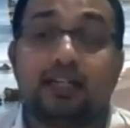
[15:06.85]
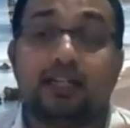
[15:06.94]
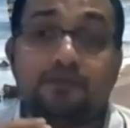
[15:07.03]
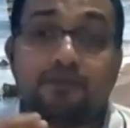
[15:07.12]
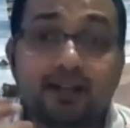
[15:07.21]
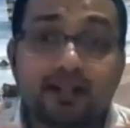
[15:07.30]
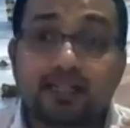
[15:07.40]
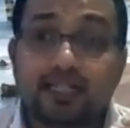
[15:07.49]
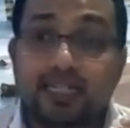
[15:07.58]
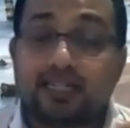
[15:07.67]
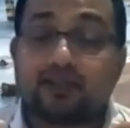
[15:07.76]

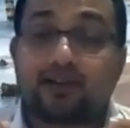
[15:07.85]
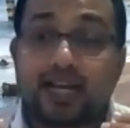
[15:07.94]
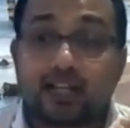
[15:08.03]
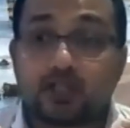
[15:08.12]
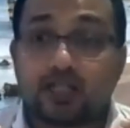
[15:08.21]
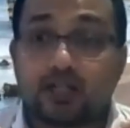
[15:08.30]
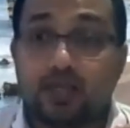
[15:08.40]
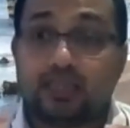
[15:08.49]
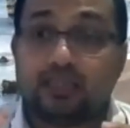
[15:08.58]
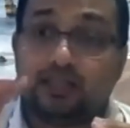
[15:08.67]
different interaction with